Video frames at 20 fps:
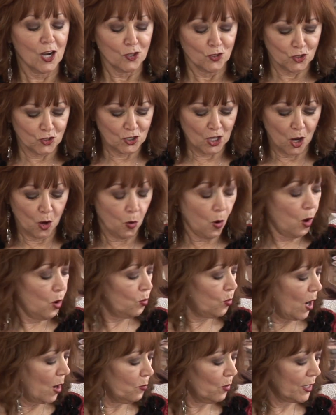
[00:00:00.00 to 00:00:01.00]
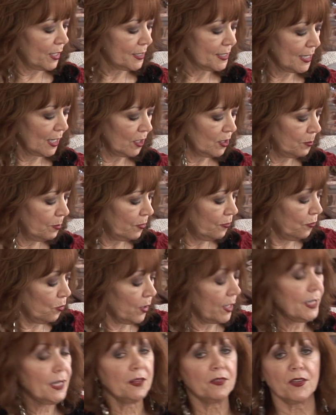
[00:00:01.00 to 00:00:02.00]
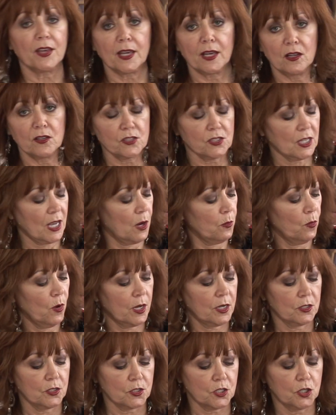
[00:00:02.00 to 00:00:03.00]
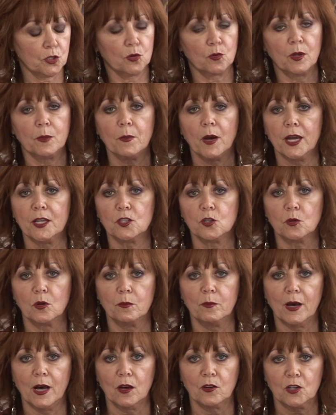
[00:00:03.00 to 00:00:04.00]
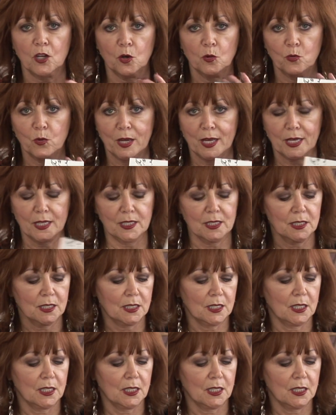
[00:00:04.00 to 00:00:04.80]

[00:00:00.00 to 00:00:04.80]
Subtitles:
So, I want to tell you before anything else, I wanted to remind you about Go Red.